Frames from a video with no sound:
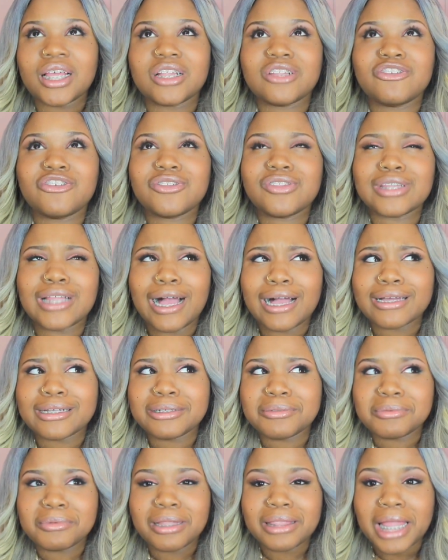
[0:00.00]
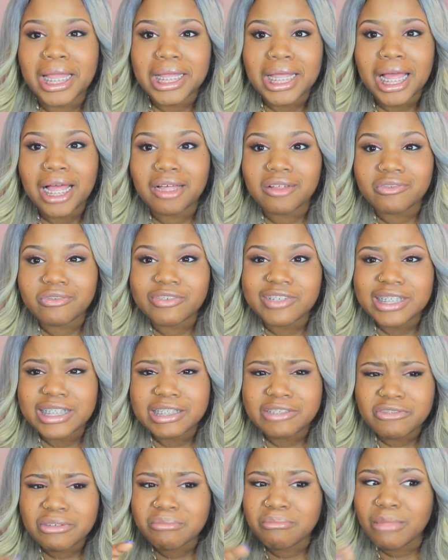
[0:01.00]
It's just not gonna like have
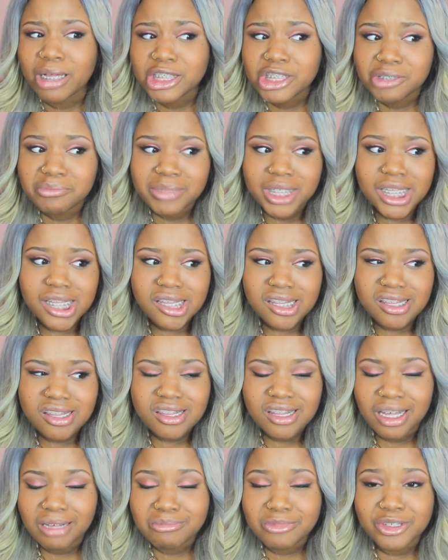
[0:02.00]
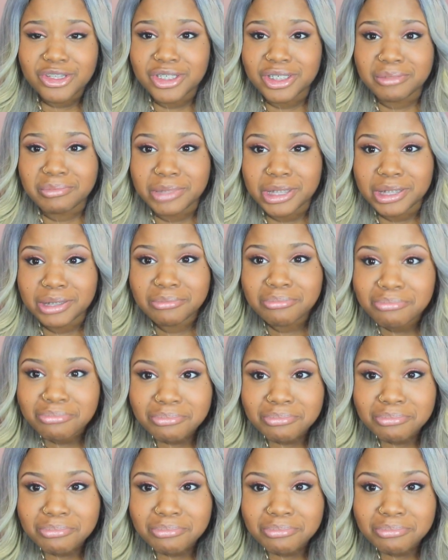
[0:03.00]
even measurements. I'm just gonna be